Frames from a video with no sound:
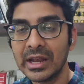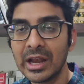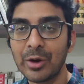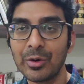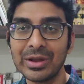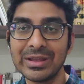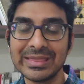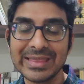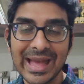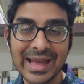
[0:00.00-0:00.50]

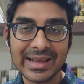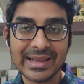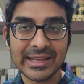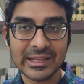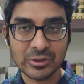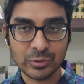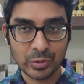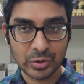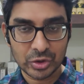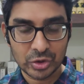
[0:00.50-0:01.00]
Now, in that
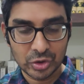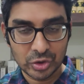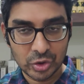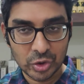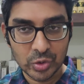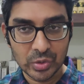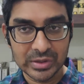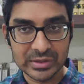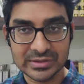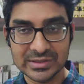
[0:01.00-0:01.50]
case, what you
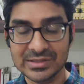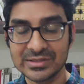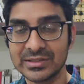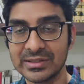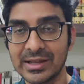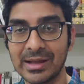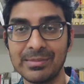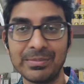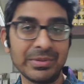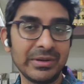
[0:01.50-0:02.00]
do is, since the
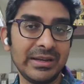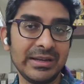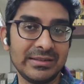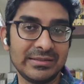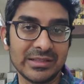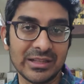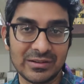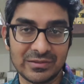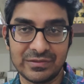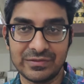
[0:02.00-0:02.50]
company
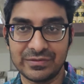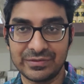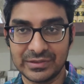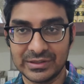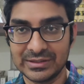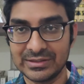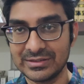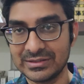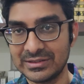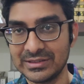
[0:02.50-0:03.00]
itself
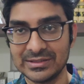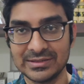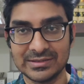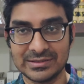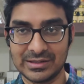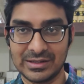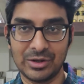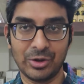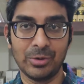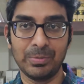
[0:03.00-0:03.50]
is
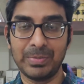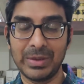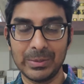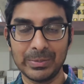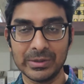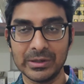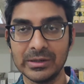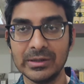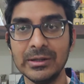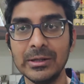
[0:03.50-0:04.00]
just on
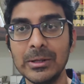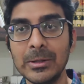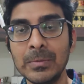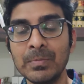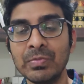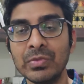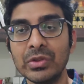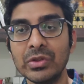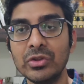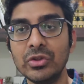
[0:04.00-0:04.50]
paper,
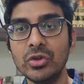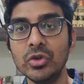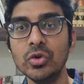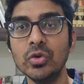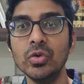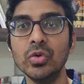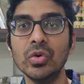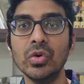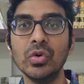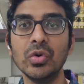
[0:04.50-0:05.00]

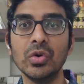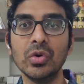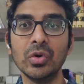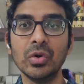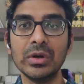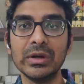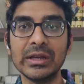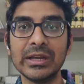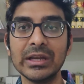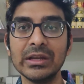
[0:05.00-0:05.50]
you
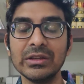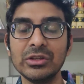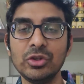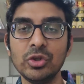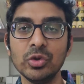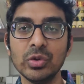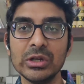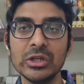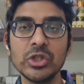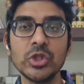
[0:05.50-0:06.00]

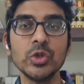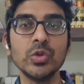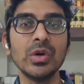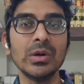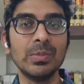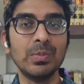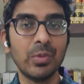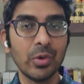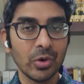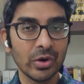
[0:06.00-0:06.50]
issue a
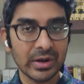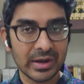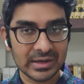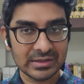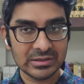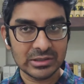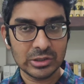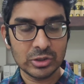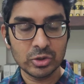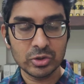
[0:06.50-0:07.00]
board
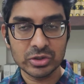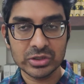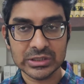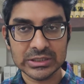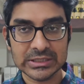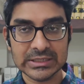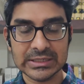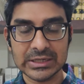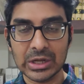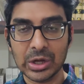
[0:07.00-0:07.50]

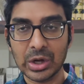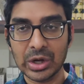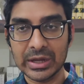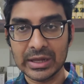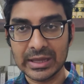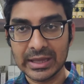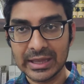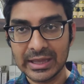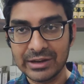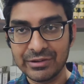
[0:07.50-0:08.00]
resolution
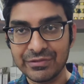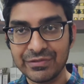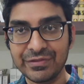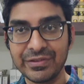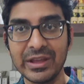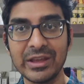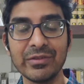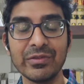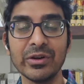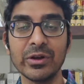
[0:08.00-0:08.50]
in
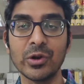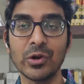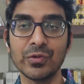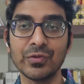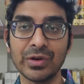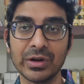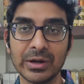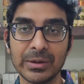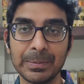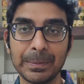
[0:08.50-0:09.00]
favor
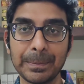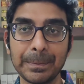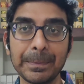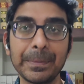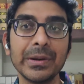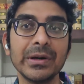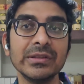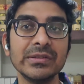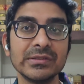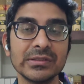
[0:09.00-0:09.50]
of a
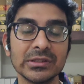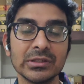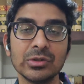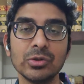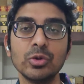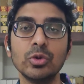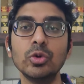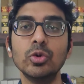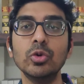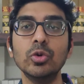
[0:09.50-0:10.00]

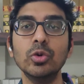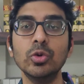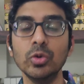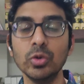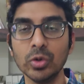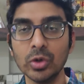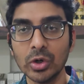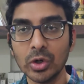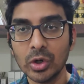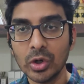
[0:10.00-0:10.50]
person who